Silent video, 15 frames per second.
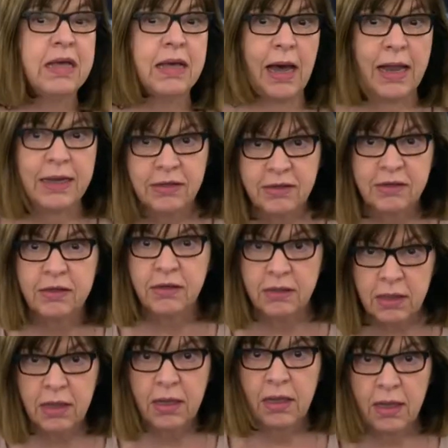a campaign they're
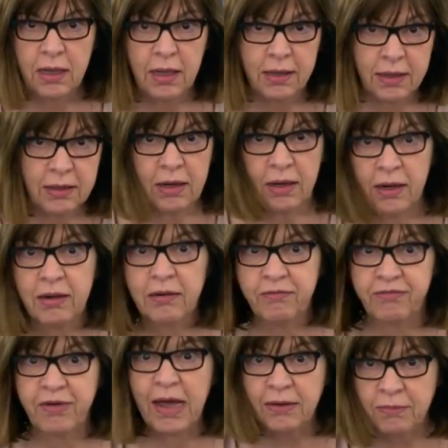conducting in
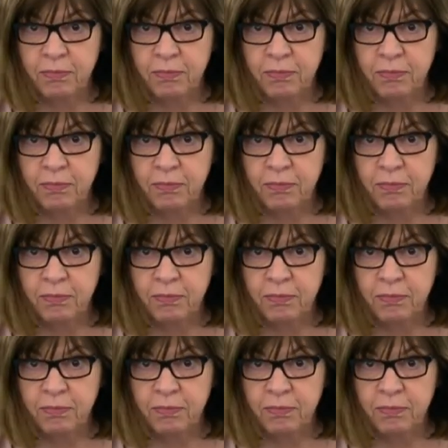Ukraine.